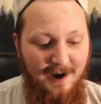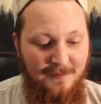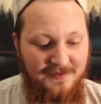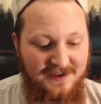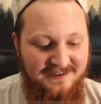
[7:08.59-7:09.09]

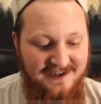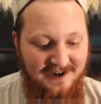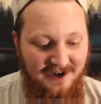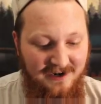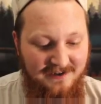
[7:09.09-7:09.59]
This here
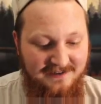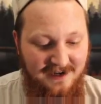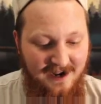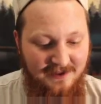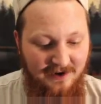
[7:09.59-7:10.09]
is
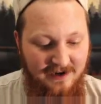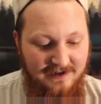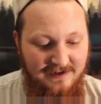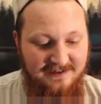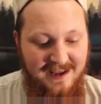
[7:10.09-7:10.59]
Scyther, and
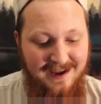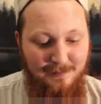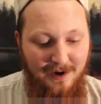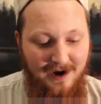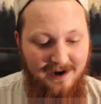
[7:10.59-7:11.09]
he's saying
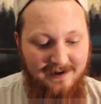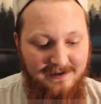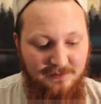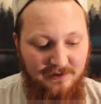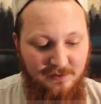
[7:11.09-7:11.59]
bye. He
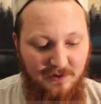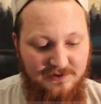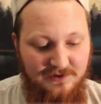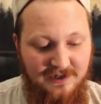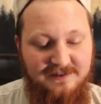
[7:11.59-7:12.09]
really wants you
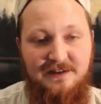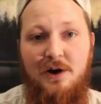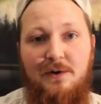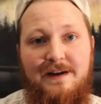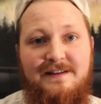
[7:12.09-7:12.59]
guys to know
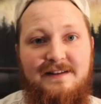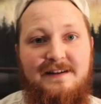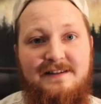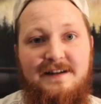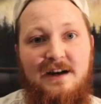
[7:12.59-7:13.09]
that he's
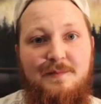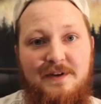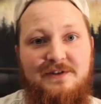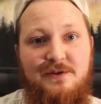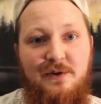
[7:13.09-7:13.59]
gonna miss
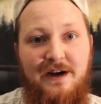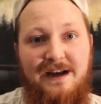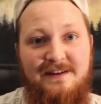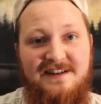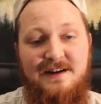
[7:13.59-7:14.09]
you, okay?
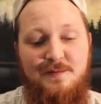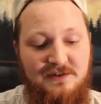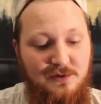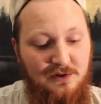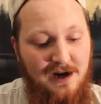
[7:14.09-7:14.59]
He's gonna miss
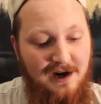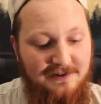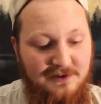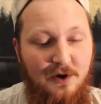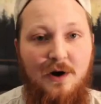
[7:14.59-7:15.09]
you a lot.
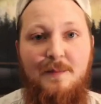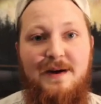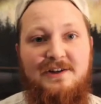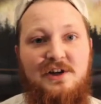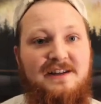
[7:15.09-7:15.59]
So make
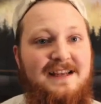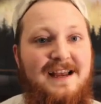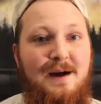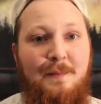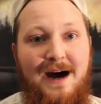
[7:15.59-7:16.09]
sure to say
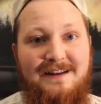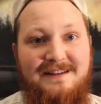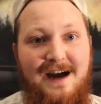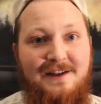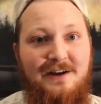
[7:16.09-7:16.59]
bye to
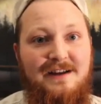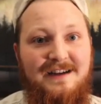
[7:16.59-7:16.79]
Scyther in the